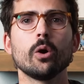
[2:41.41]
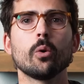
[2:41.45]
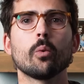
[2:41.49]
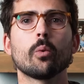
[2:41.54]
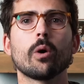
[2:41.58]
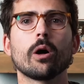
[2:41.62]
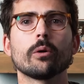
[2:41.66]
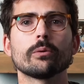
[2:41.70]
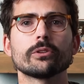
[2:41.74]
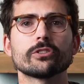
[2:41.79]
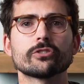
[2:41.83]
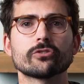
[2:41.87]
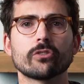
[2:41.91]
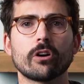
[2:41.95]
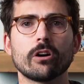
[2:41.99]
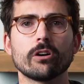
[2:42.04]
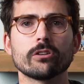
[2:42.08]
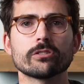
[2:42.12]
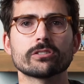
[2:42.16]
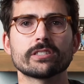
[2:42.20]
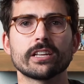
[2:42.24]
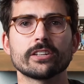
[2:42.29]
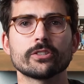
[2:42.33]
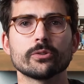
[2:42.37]
while
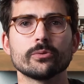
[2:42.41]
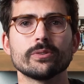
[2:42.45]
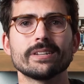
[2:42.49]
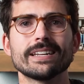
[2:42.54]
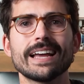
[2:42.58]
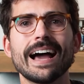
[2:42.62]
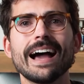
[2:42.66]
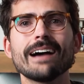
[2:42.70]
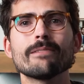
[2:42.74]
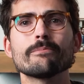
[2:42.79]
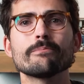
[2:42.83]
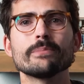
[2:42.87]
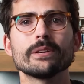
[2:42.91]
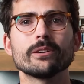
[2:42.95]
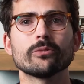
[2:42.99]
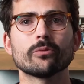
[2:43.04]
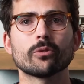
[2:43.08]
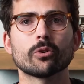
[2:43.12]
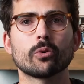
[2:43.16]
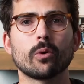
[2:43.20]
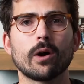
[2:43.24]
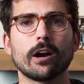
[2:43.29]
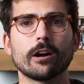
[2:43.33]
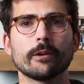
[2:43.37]
withdrawals that do not meet
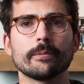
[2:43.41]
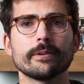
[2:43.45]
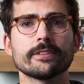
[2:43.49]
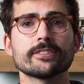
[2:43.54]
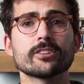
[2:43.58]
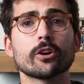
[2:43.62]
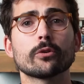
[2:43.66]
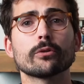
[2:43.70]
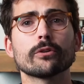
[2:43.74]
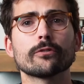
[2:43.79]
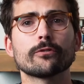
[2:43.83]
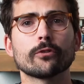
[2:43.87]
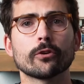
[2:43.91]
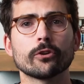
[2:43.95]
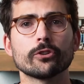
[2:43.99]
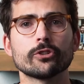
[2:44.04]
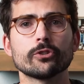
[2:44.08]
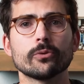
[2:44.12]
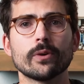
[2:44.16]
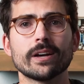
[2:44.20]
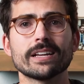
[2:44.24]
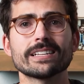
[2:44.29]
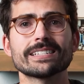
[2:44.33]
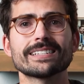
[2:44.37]
requirements are referred
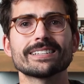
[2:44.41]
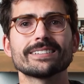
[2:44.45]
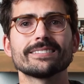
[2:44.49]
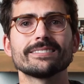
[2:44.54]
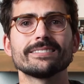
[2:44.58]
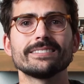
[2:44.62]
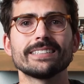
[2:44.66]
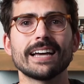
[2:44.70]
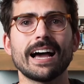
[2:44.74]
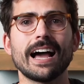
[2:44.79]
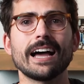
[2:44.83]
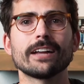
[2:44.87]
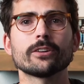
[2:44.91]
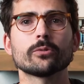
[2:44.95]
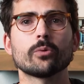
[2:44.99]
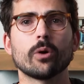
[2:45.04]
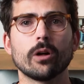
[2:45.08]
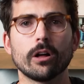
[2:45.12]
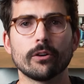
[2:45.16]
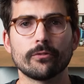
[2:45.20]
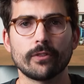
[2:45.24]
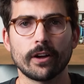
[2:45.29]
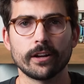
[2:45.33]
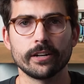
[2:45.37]
to as
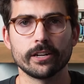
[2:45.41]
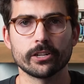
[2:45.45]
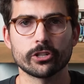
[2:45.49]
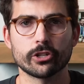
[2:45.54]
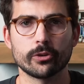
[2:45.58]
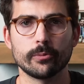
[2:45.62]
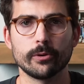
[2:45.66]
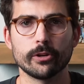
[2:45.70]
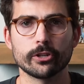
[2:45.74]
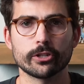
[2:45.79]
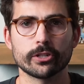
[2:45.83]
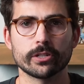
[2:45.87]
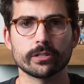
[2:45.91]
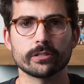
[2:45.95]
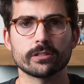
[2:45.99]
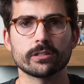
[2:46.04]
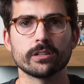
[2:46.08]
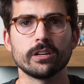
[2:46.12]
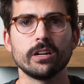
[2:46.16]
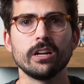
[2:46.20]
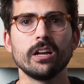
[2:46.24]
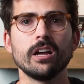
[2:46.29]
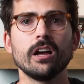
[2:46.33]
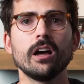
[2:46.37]
non-qualified distributions.
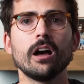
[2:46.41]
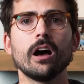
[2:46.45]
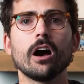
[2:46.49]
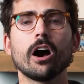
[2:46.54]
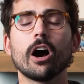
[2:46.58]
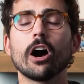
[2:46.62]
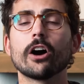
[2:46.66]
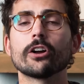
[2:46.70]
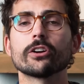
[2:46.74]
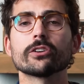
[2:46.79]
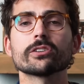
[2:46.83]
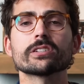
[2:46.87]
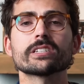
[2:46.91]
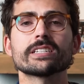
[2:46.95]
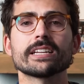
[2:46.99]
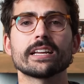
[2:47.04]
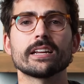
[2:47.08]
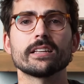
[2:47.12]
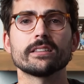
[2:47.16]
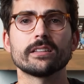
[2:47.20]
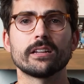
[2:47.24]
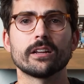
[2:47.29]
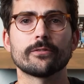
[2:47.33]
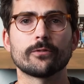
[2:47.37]

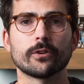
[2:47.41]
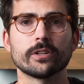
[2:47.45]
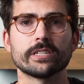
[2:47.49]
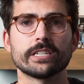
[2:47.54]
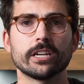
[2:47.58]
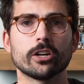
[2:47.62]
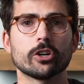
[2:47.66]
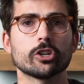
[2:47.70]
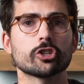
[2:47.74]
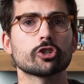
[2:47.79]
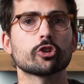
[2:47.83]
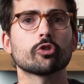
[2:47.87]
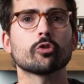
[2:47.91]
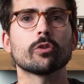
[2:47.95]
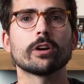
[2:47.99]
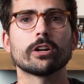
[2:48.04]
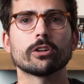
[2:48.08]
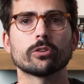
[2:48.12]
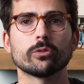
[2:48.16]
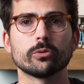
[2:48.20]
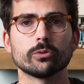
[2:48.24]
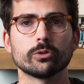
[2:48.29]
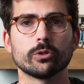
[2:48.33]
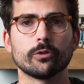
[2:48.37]
Understanding the difference here is
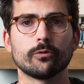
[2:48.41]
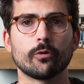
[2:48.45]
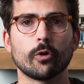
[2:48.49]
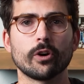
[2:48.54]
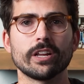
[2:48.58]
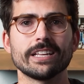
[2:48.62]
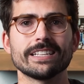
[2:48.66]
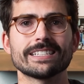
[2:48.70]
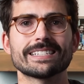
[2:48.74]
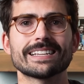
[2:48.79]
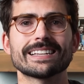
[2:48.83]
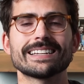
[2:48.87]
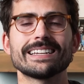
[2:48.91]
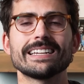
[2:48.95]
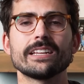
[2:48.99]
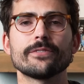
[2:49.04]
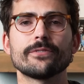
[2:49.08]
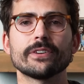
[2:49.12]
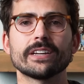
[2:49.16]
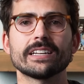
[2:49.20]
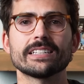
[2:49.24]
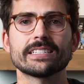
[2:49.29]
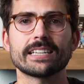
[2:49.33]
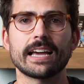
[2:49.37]
critical to avoiding
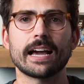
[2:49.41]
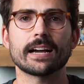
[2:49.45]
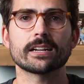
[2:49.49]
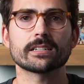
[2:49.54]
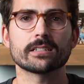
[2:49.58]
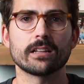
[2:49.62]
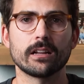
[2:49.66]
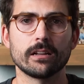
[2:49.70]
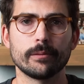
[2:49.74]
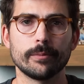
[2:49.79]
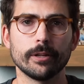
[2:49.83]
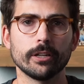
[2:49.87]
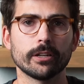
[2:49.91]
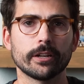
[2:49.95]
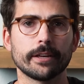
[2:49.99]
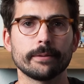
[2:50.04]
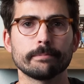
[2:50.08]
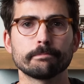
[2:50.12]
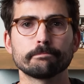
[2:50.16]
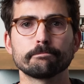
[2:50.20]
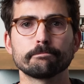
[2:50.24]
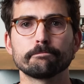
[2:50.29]
significant tax liability.